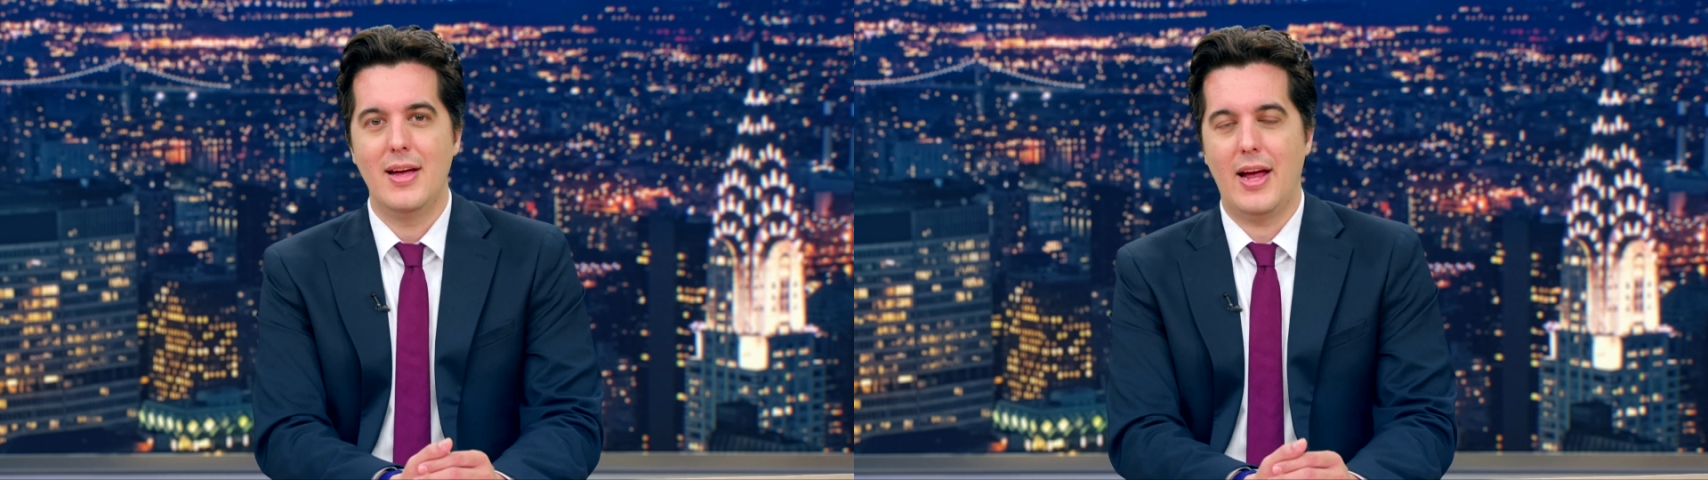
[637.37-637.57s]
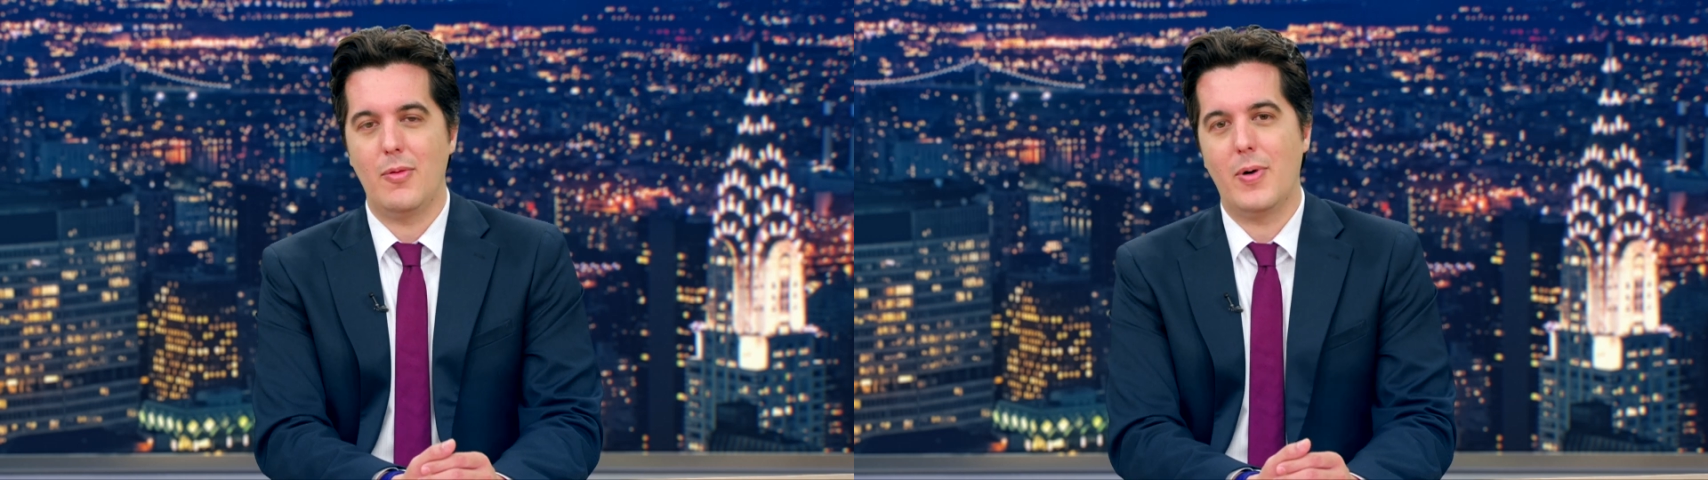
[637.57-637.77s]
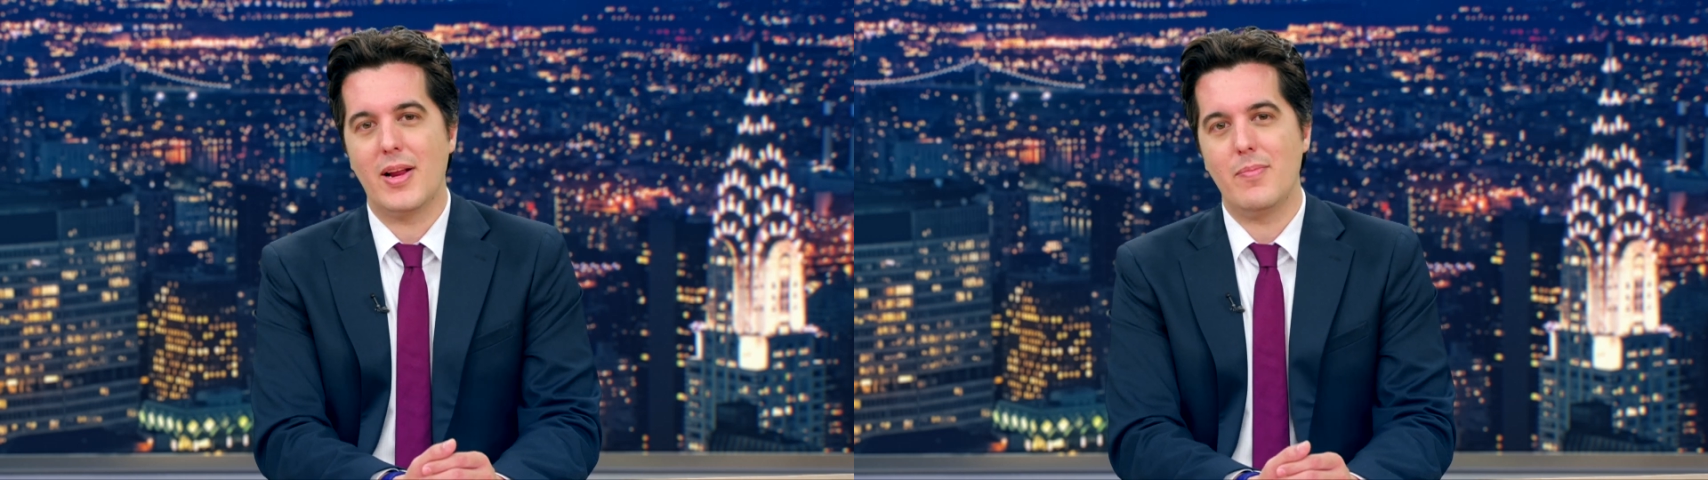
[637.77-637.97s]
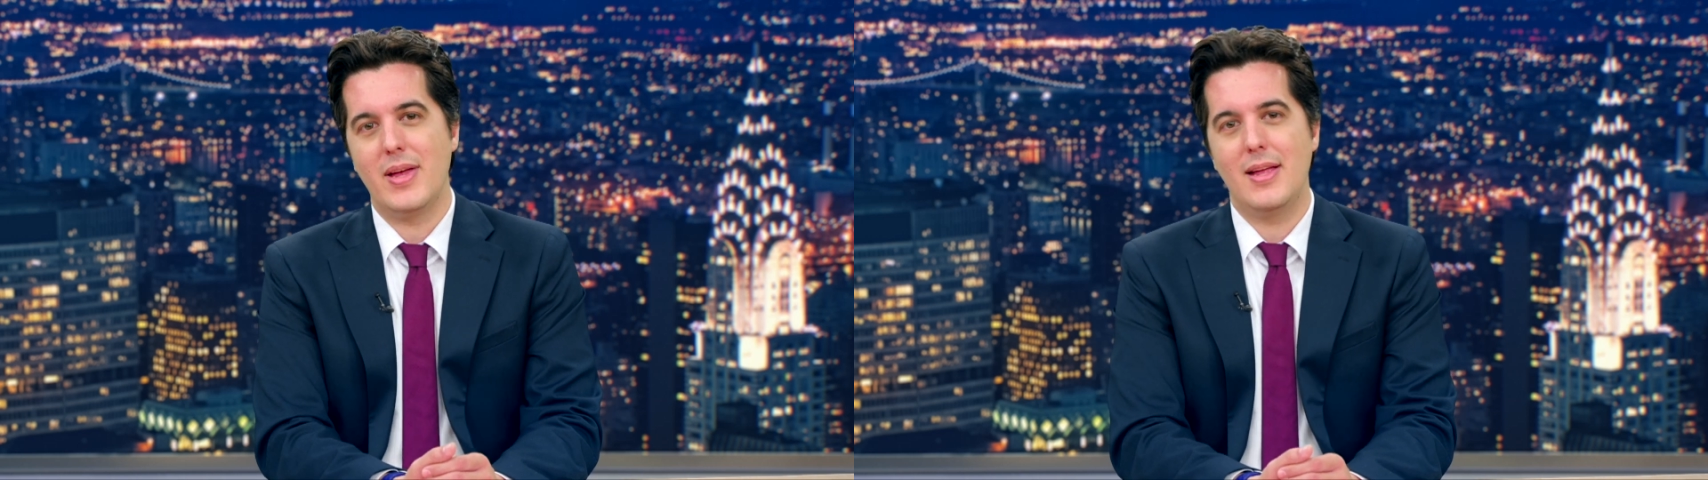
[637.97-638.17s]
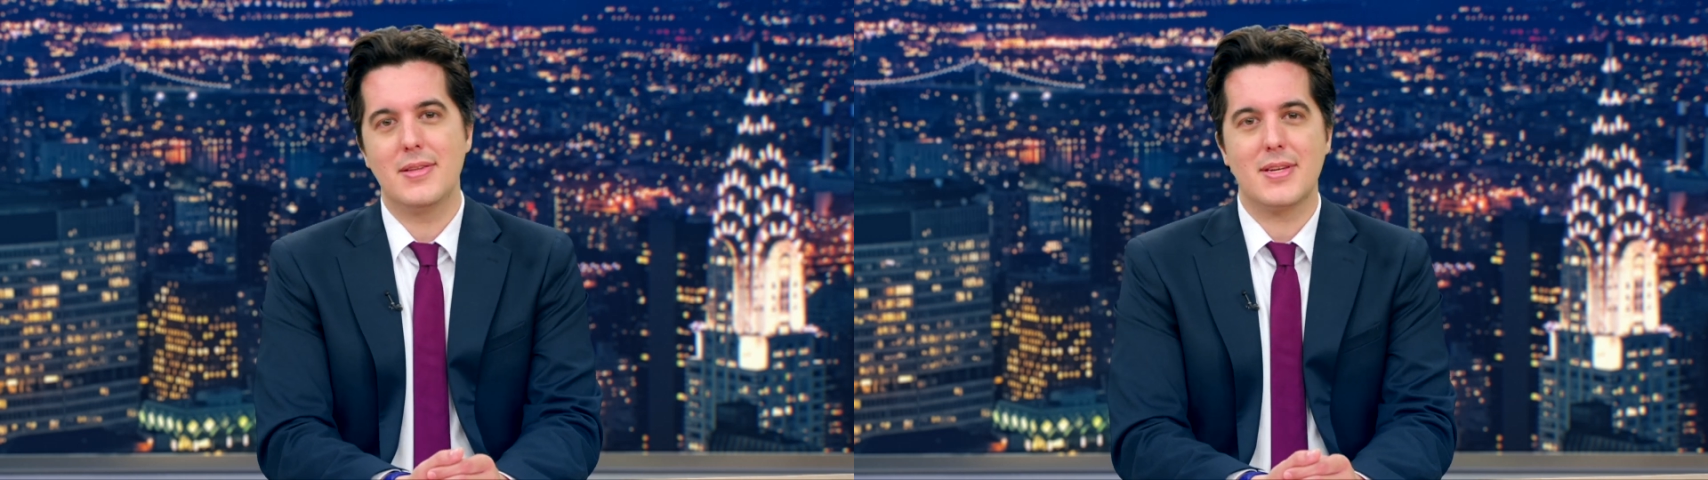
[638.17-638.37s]
and what it
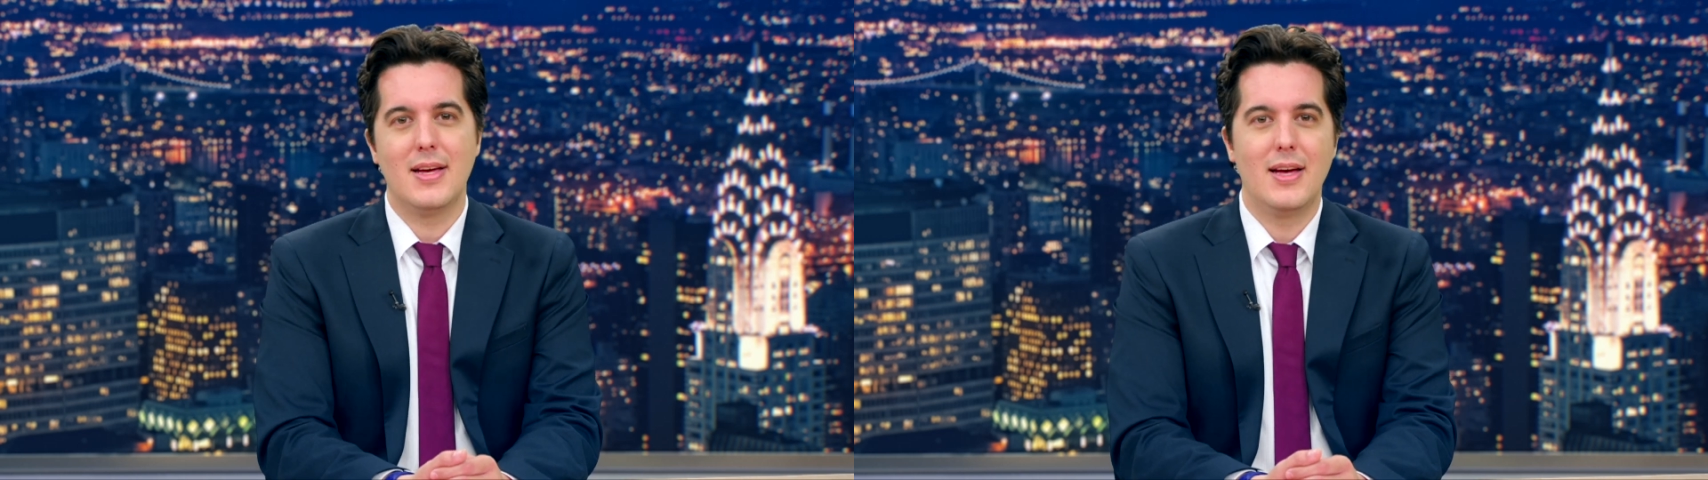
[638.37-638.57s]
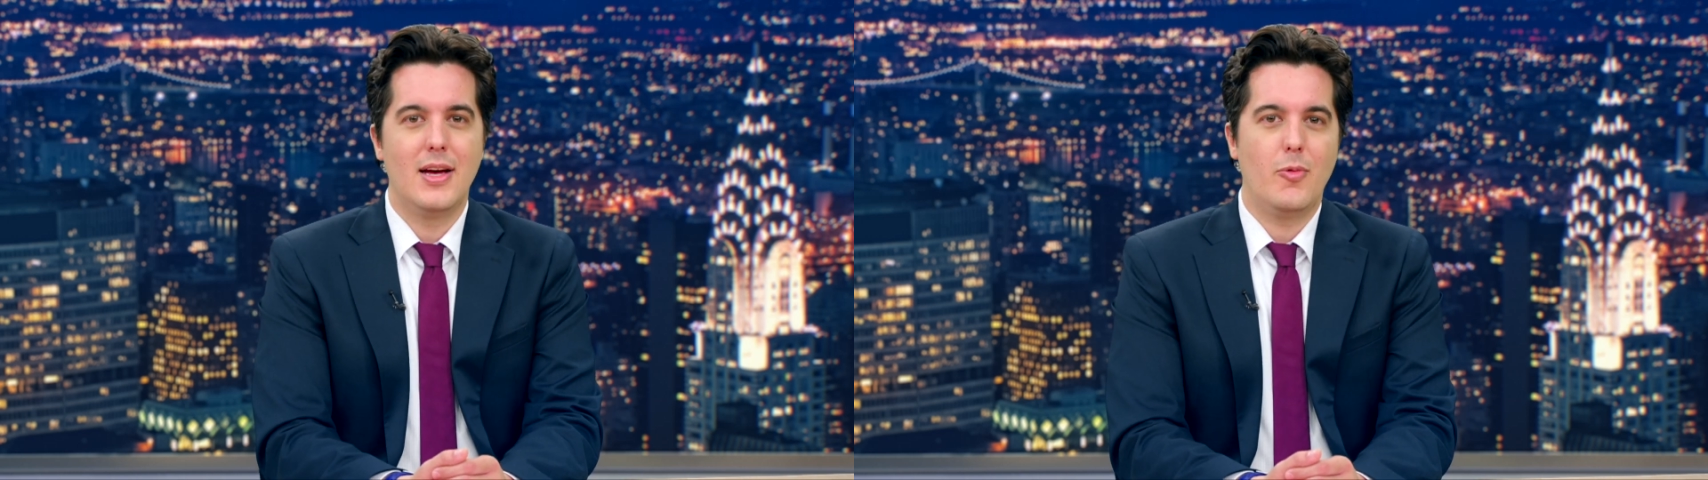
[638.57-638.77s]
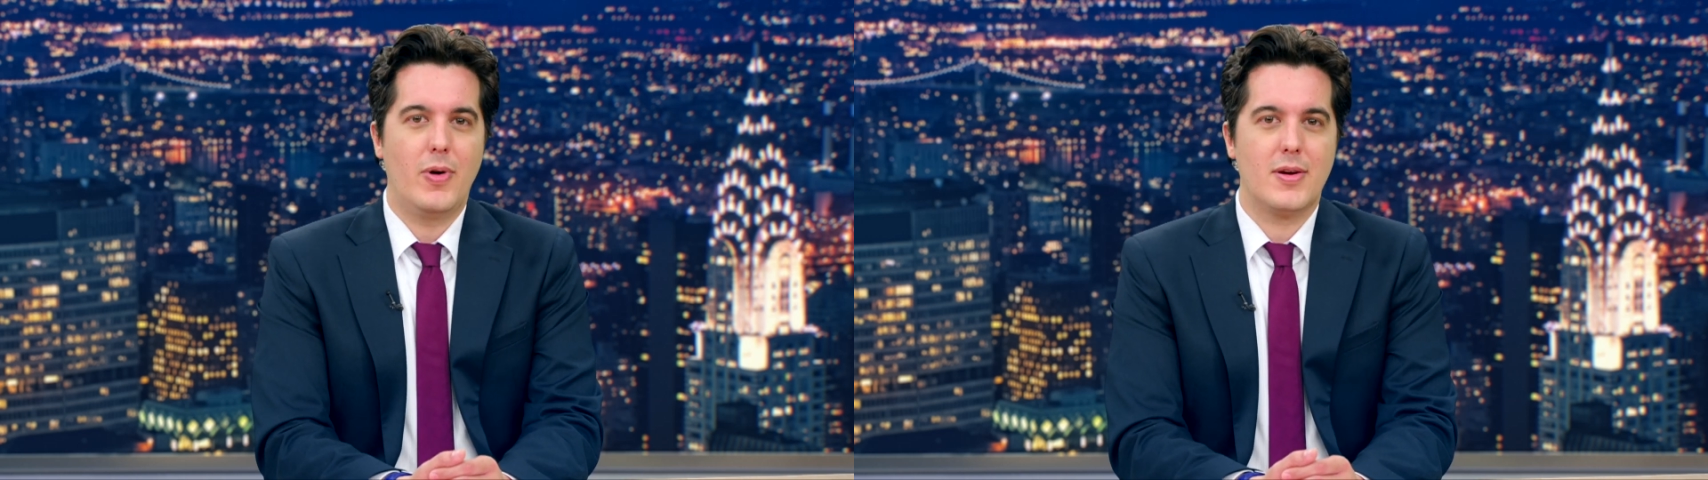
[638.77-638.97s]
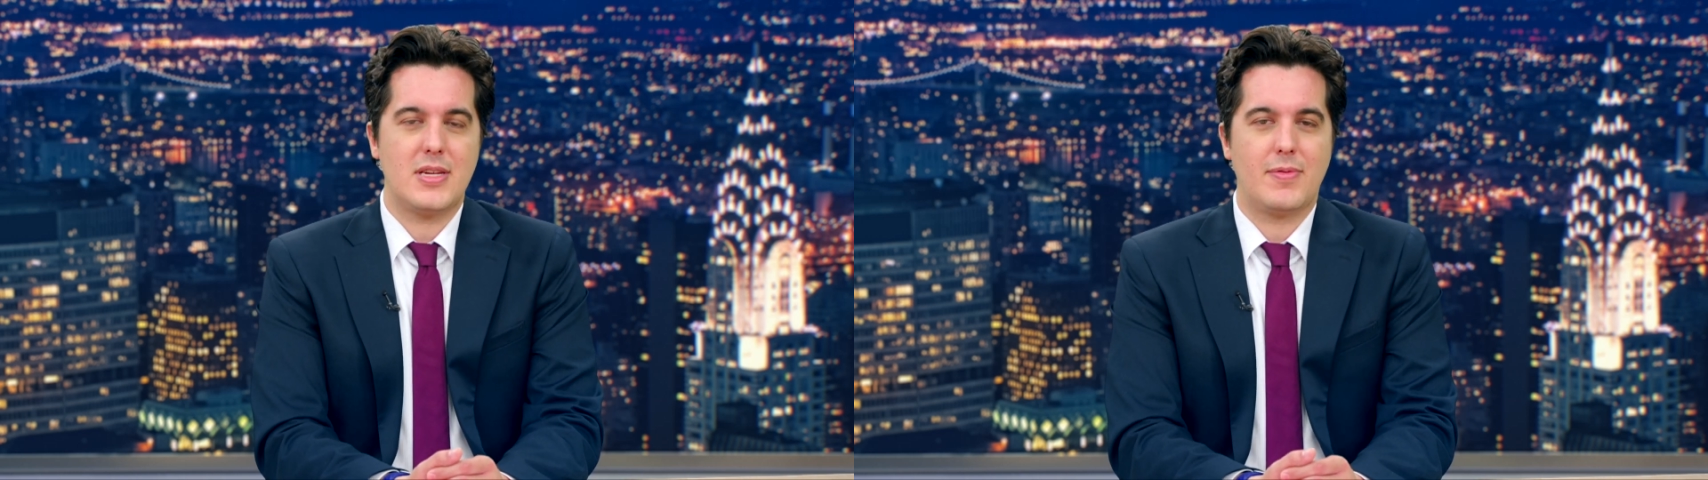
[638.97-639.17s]
means. We also